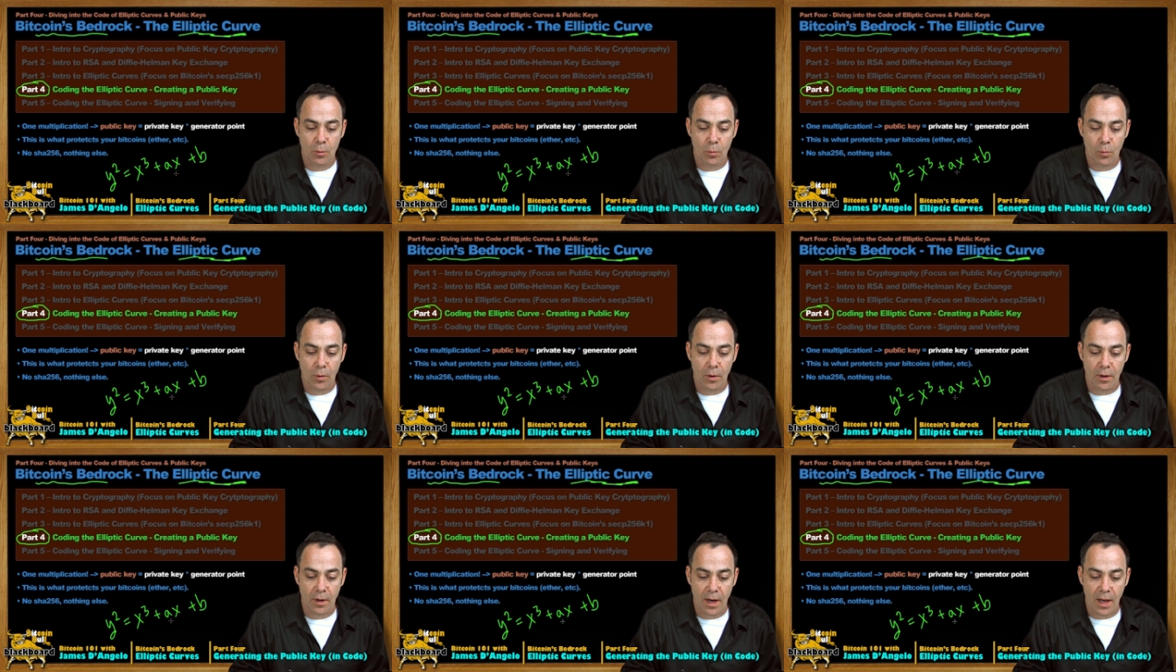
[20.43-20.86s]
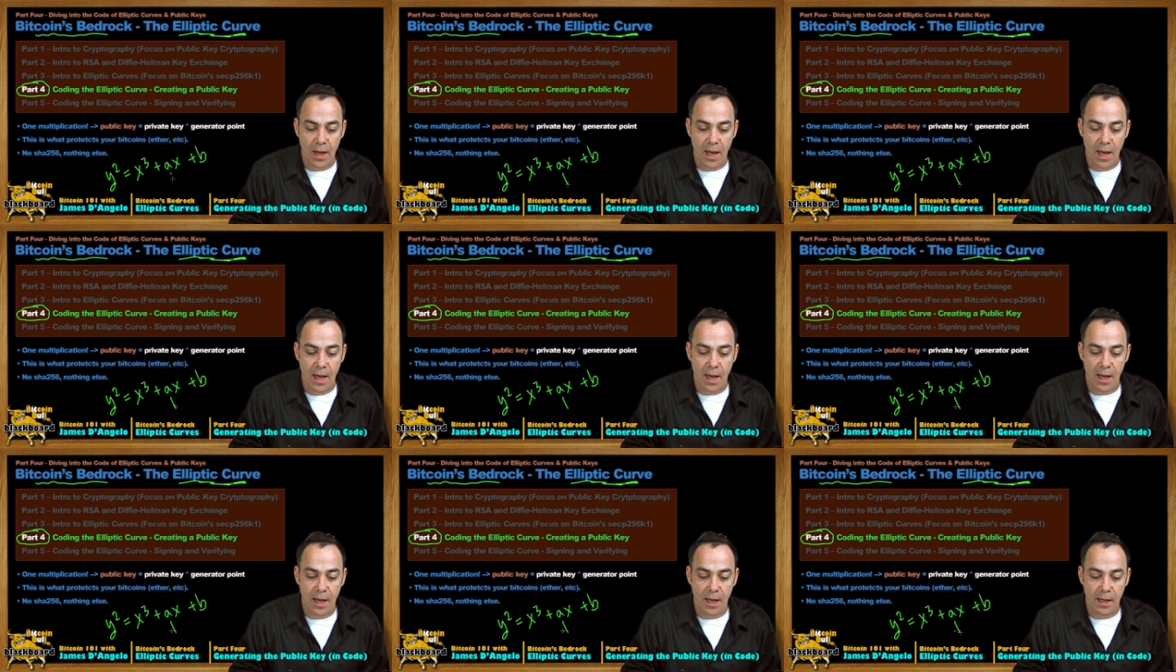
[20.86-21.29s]
where
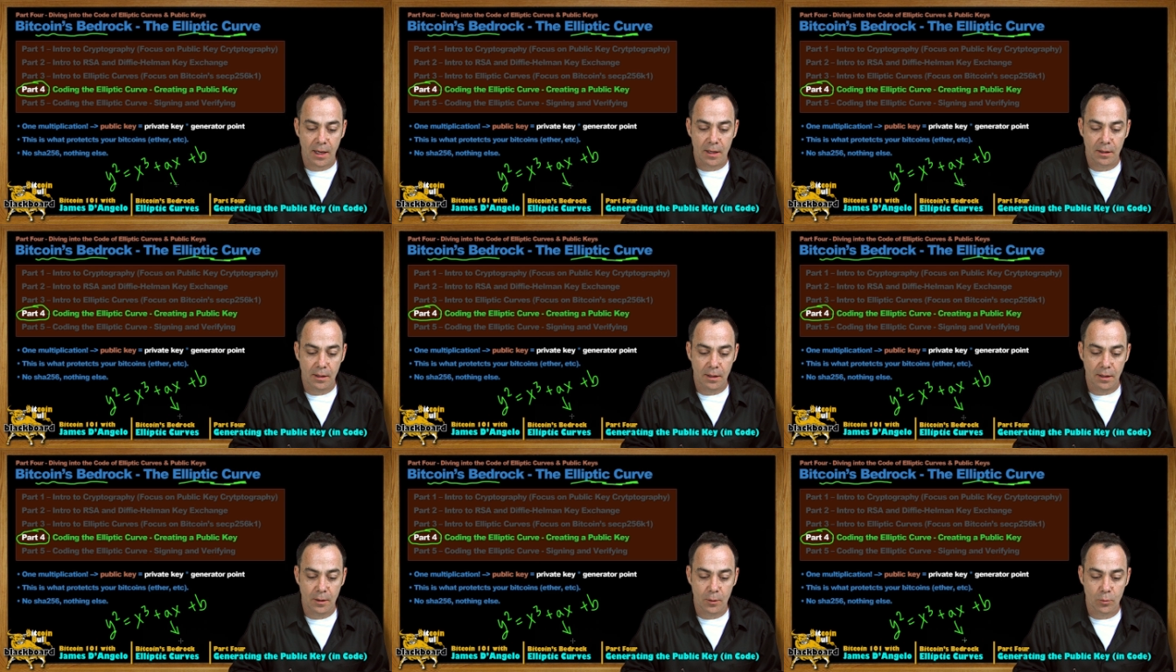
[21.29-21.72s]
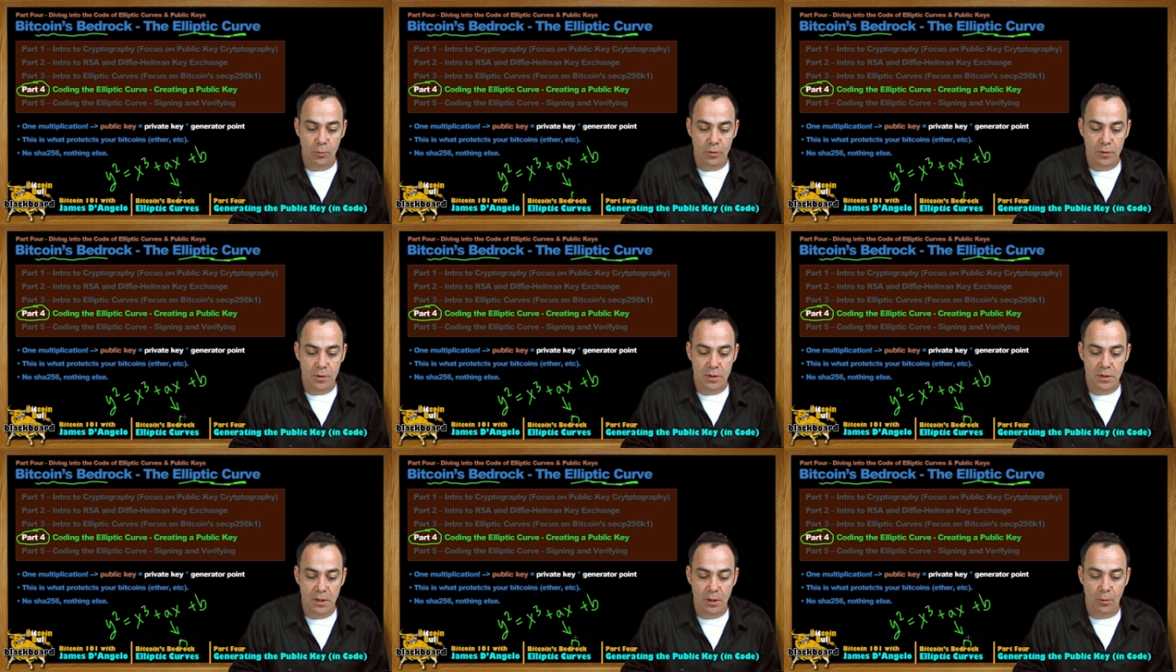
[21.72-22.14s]
a
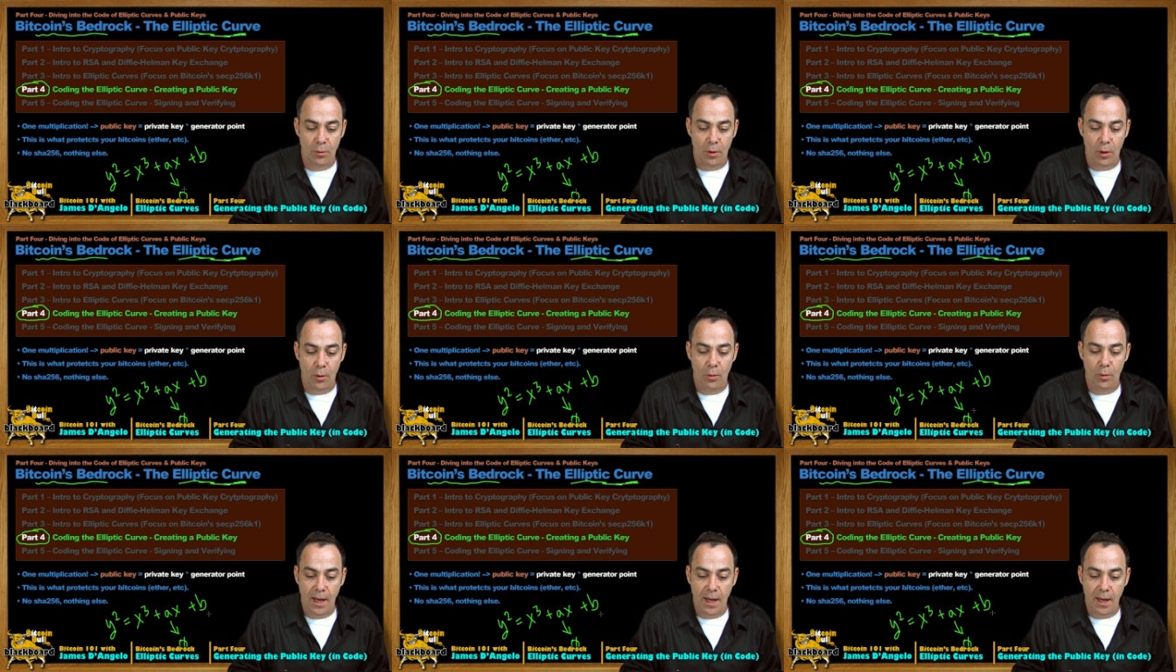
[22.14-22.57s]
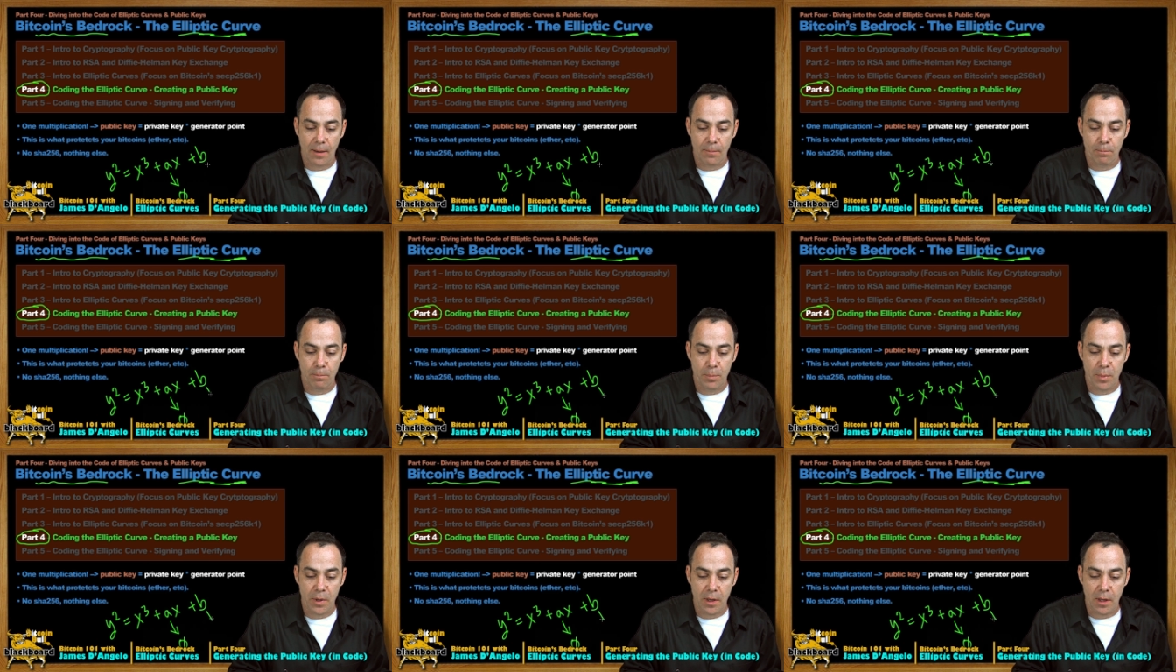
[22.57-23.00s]
equals 0
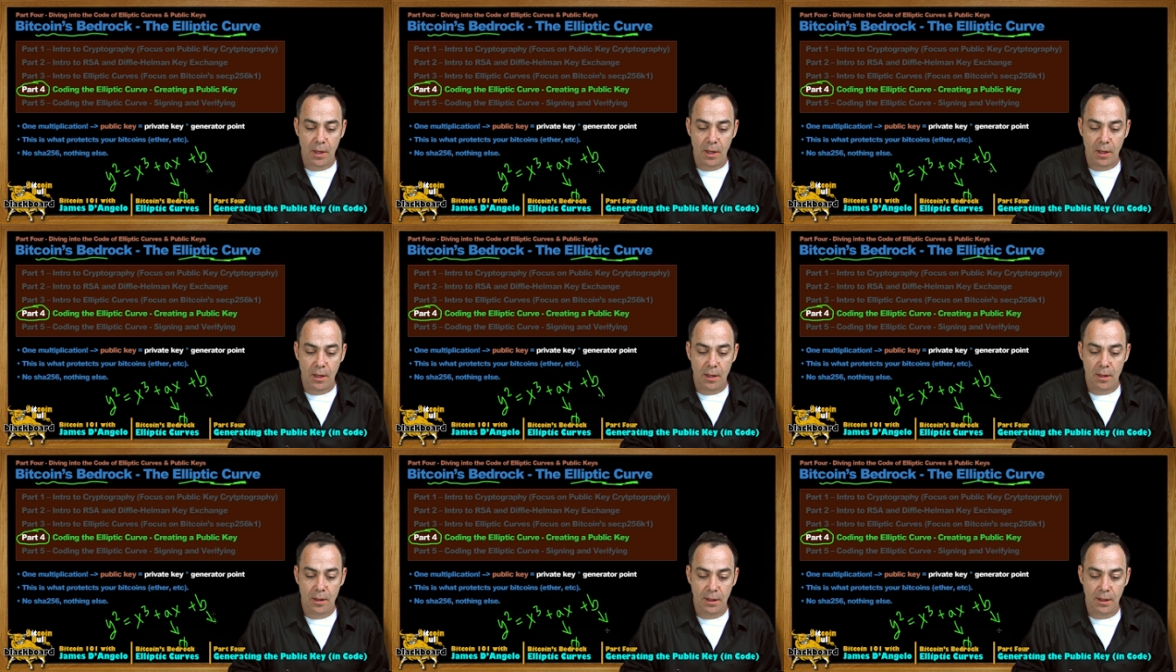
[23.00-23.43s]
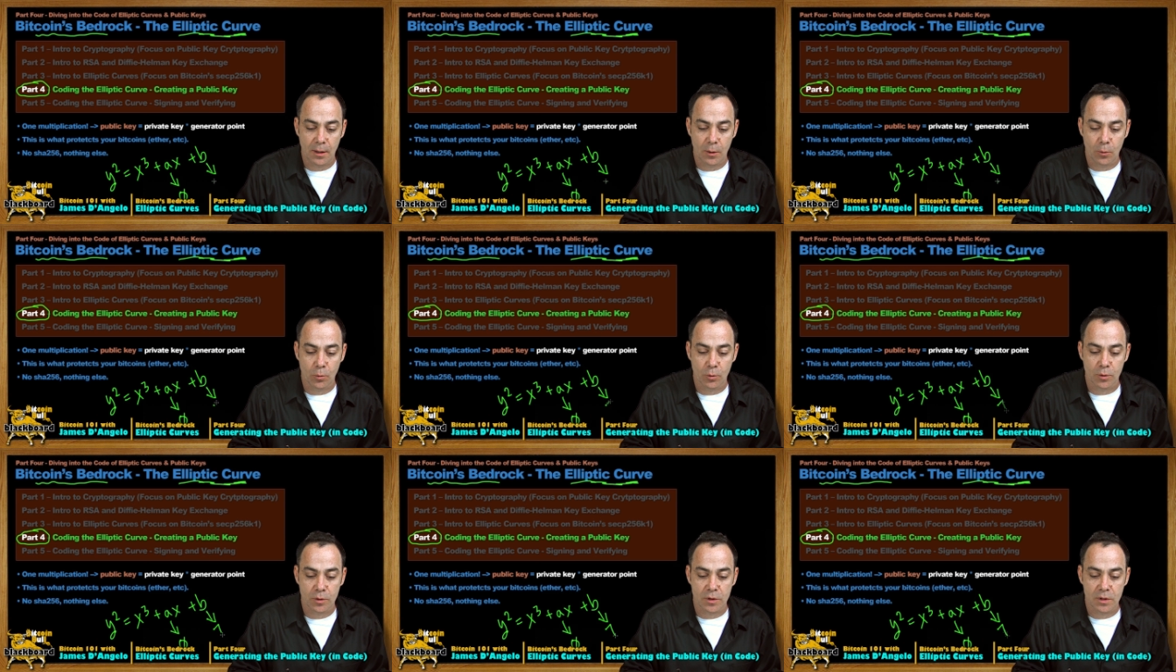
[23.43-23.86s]
and b
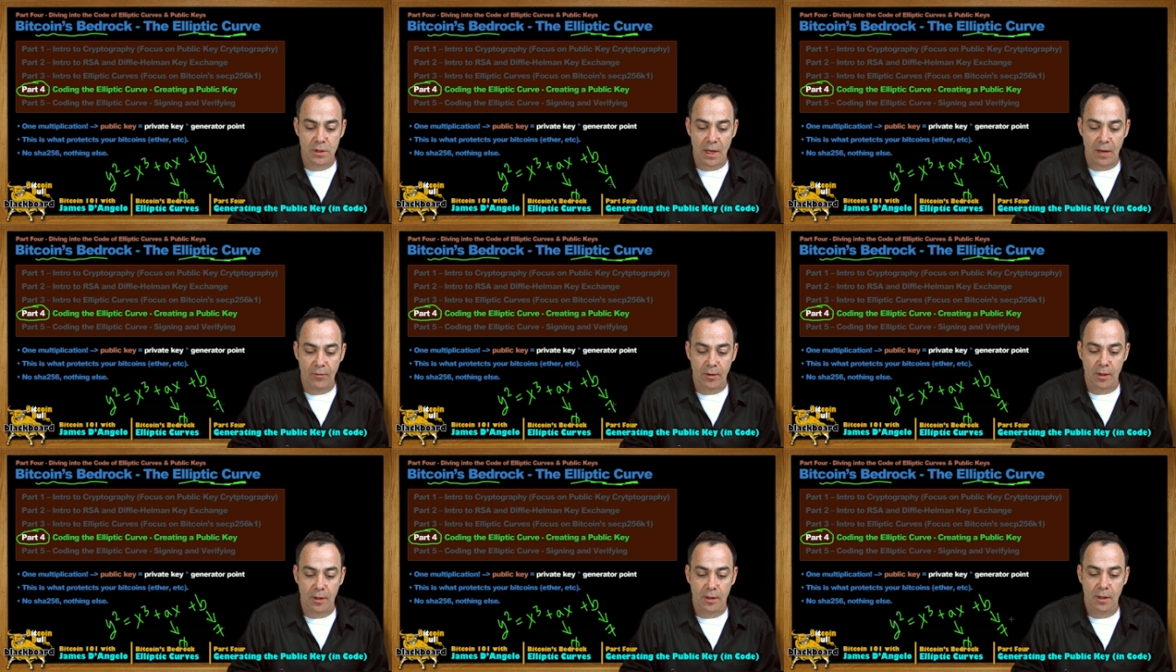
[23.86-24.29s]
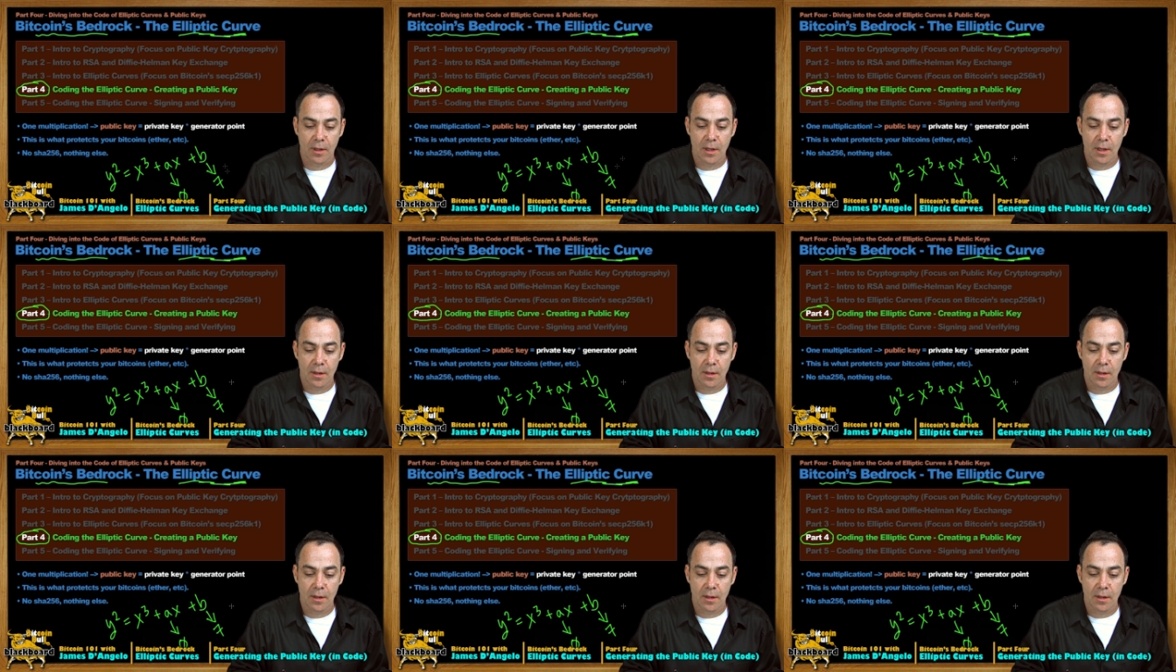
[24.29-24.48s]
equals 7.